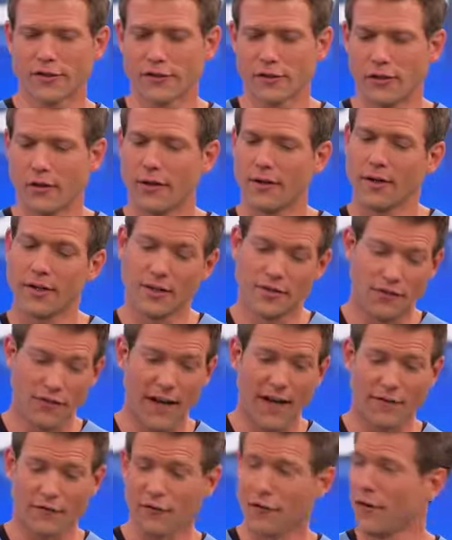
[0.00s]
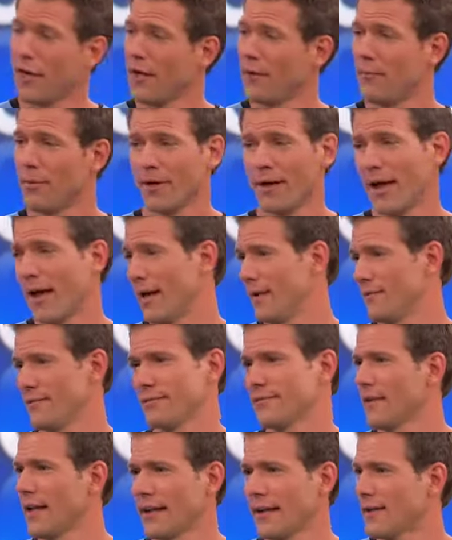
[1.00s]
dessert is fat-free, but
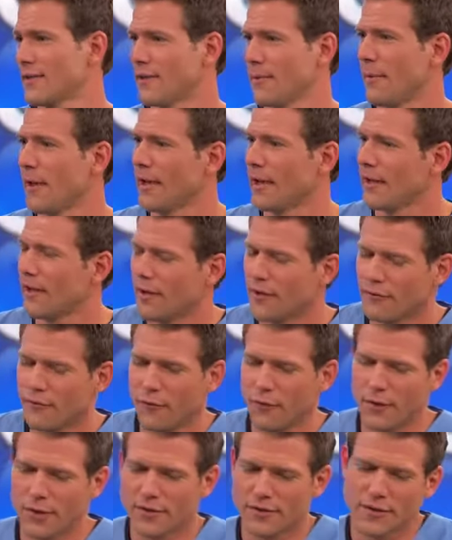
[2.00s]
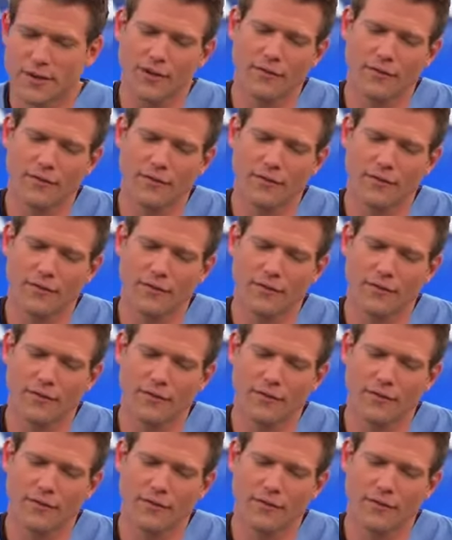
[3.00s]
that doesn't make it good for you. So